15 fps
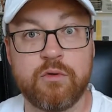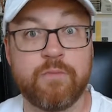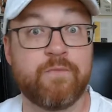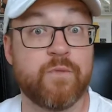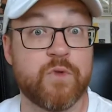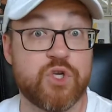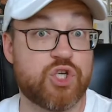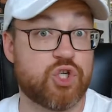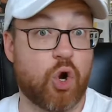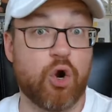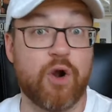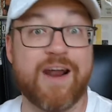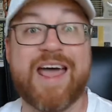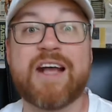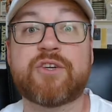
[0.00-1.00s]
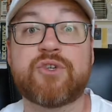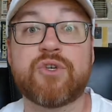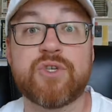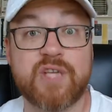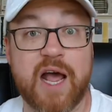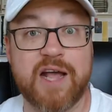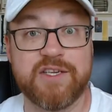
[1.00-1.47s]
start
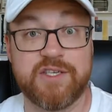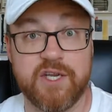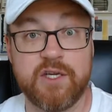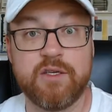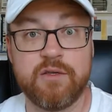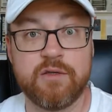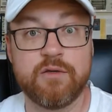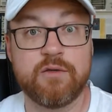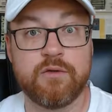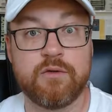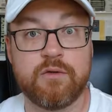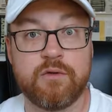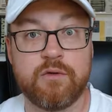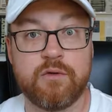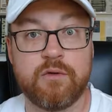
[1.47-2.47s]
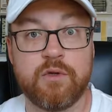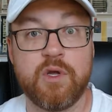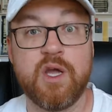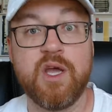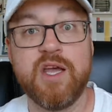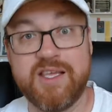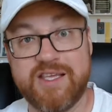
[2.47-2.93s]
exercising,
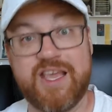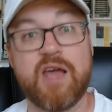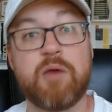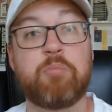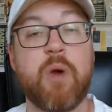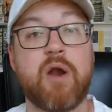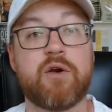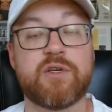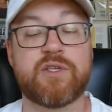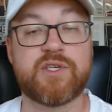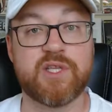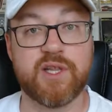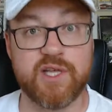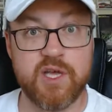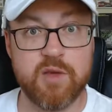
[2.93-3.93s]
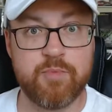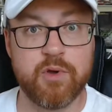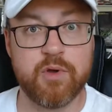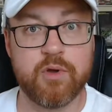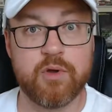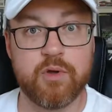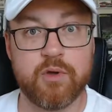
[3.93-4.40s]
get better sleep,
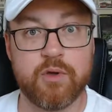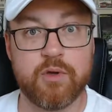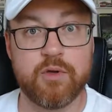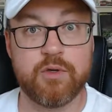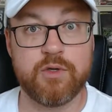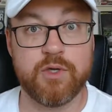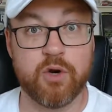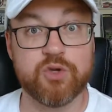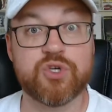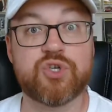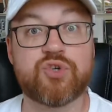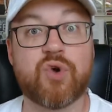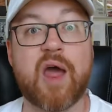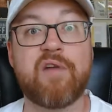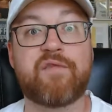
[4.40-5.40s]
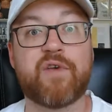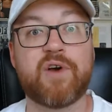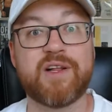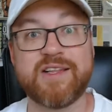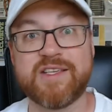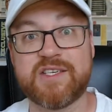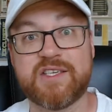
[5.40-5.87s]
strive for at
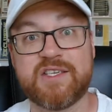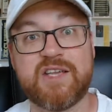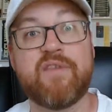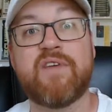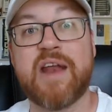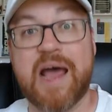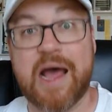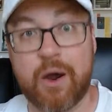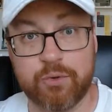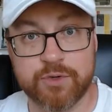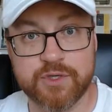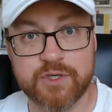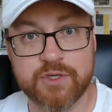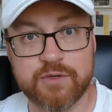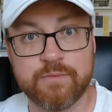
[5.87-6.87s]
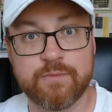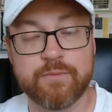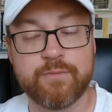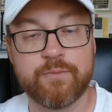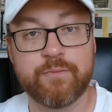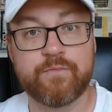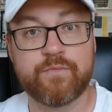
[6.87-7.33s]
least 7 hours
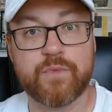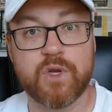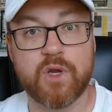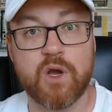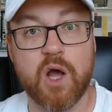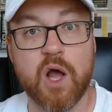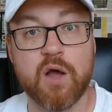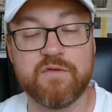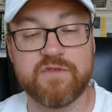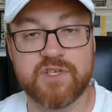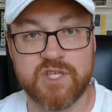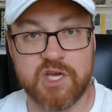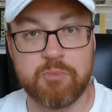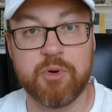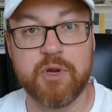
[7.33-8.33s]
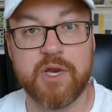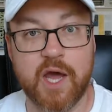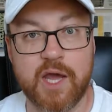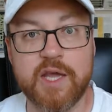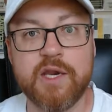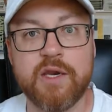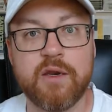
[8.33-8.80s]
of sleep a
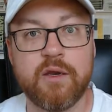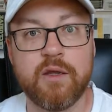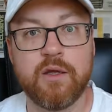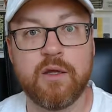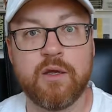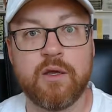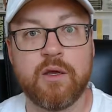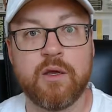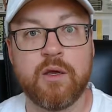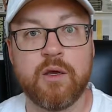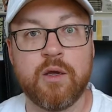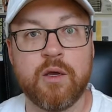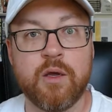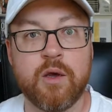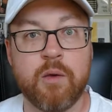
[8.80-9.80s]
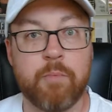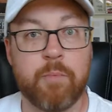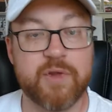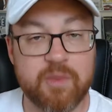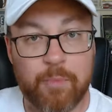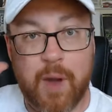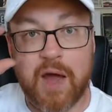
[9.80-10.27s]
night.
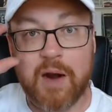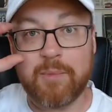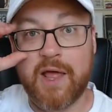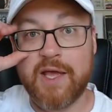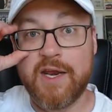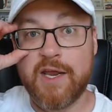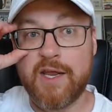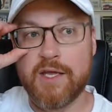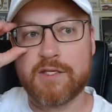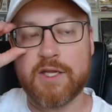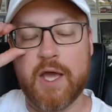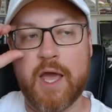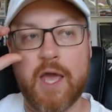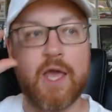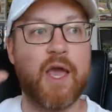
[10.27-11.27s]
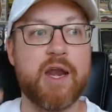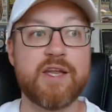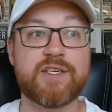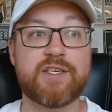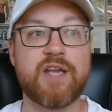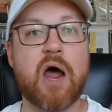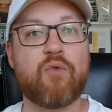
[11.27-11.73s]
But the bottom line is, and
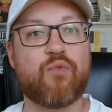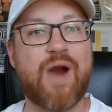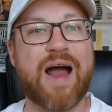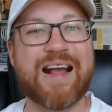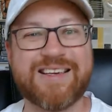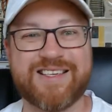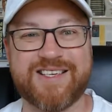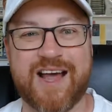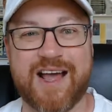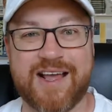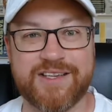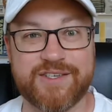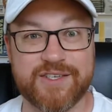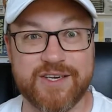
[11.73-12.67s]
it's not rocket science,